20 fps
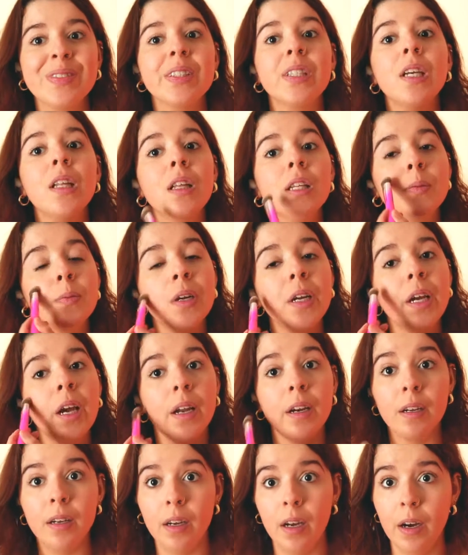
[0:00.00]
See, it looks pretty
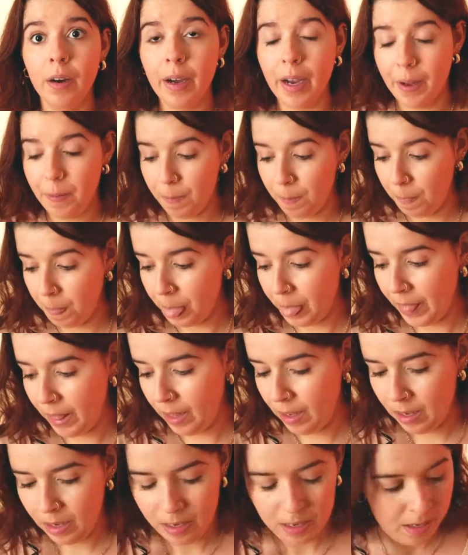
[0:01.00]
good. Okay,
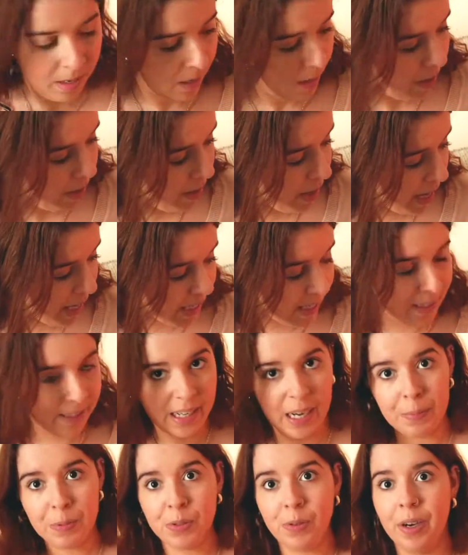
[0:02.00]
next
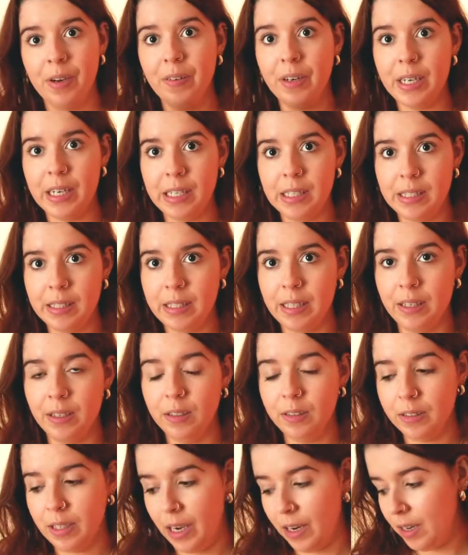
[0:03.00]
step. So I already
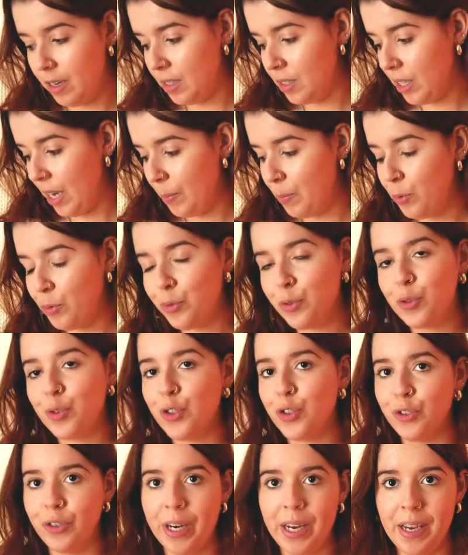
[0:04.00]
concealed. Now I move
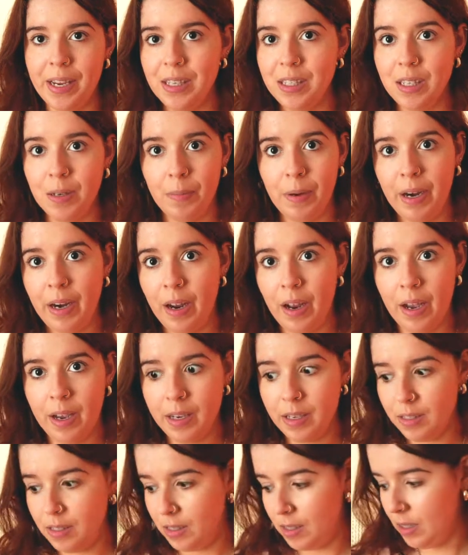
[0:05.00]
straight into my
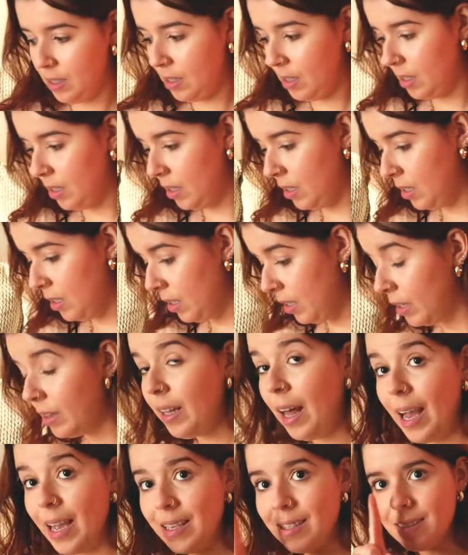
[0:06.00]
eyes.
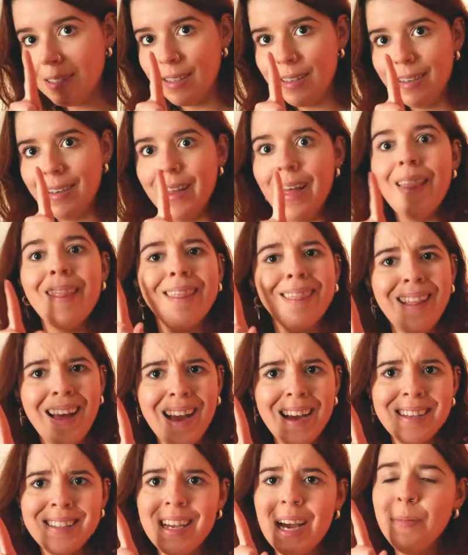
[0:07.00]
Lies.
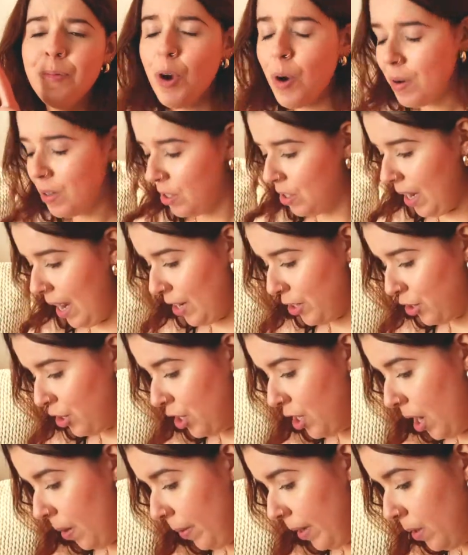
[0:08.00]
I'm going to actually
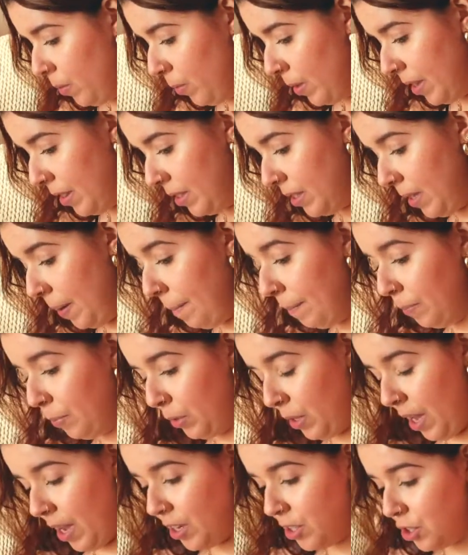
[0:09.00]
go in with some
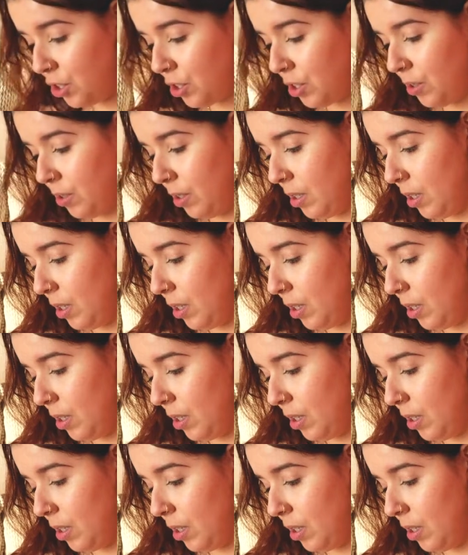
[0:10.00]
blush.